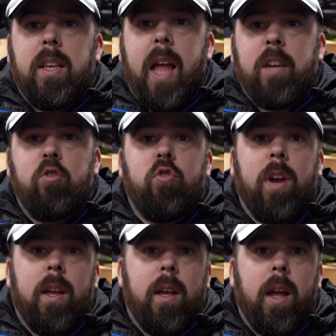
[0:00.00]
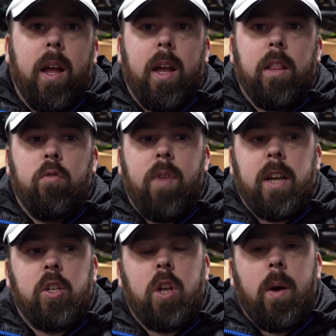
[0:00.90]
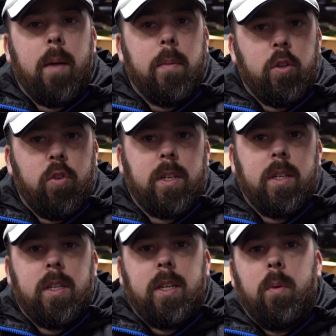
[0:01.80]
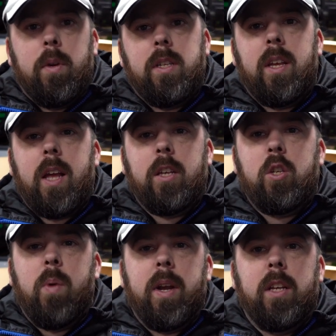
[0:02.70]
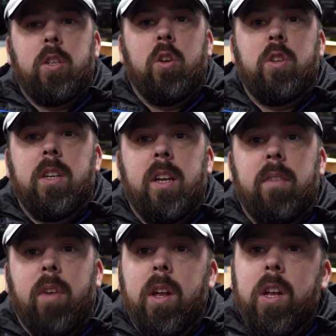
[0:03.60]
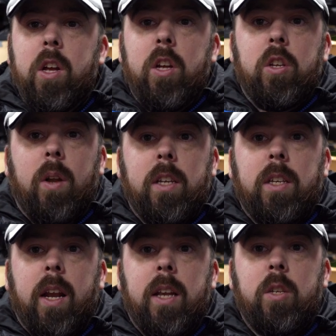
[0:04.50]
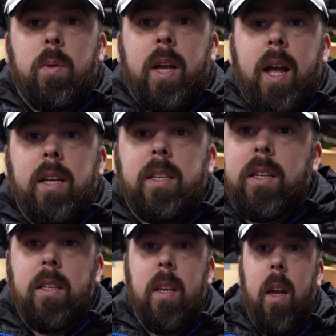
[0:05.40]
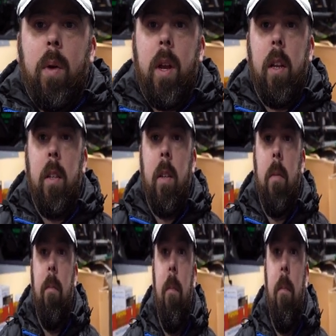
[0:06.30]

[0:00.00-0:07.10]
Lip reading: entry in the range. So I'm interested to see what this X20 has got to deliver. So let's get into it, guys, and see how it is.